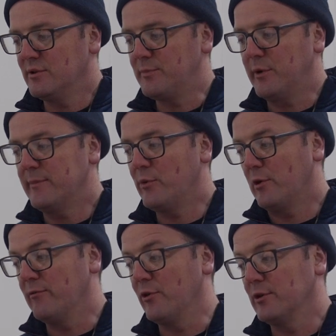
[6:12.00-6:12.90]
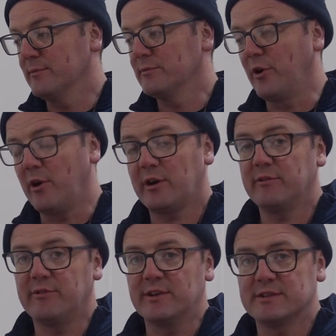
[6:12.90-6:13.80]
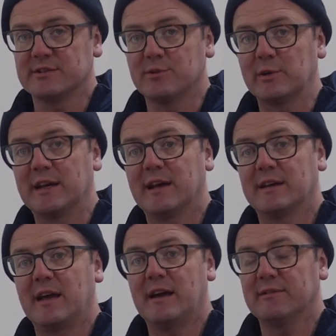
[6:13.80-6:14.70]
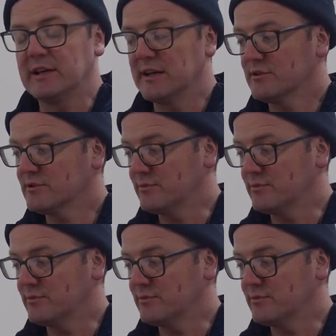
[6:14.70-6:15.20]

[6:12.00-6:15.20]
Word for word: your pre-boiled volume target for this is twenty-nine and a half litres.